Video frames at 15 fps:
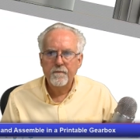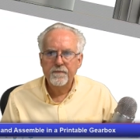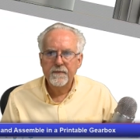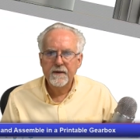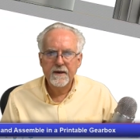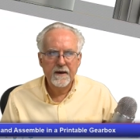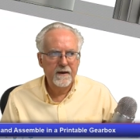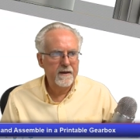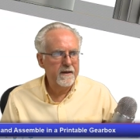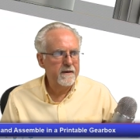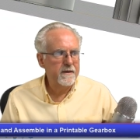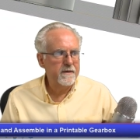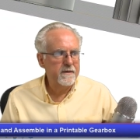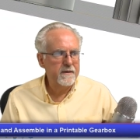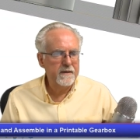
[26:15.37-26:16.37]
Yeah, and
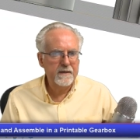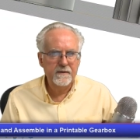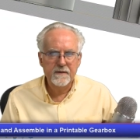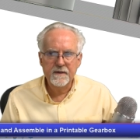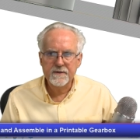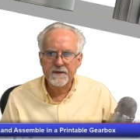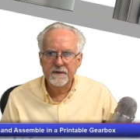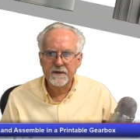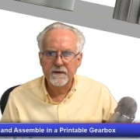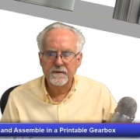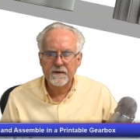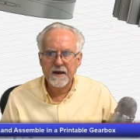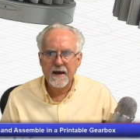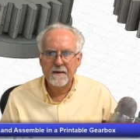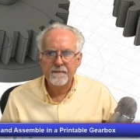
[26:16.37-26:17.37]
indeed there's a little
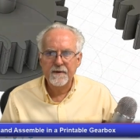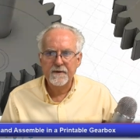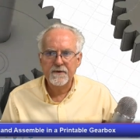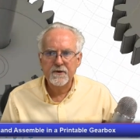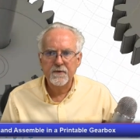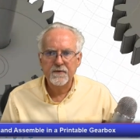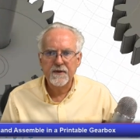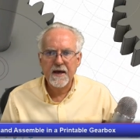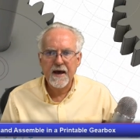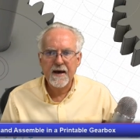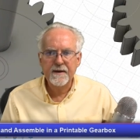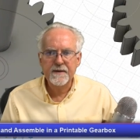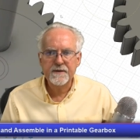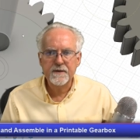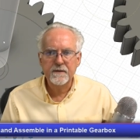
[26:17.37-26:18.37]
gap there. So that
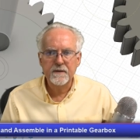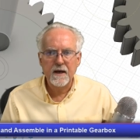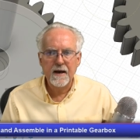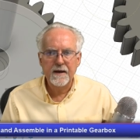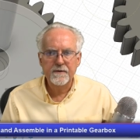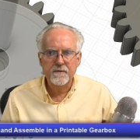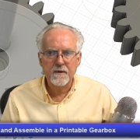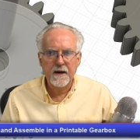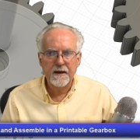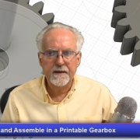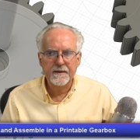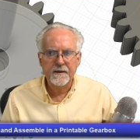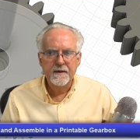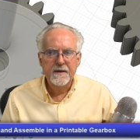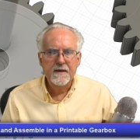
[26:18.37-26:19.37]
is aligned right.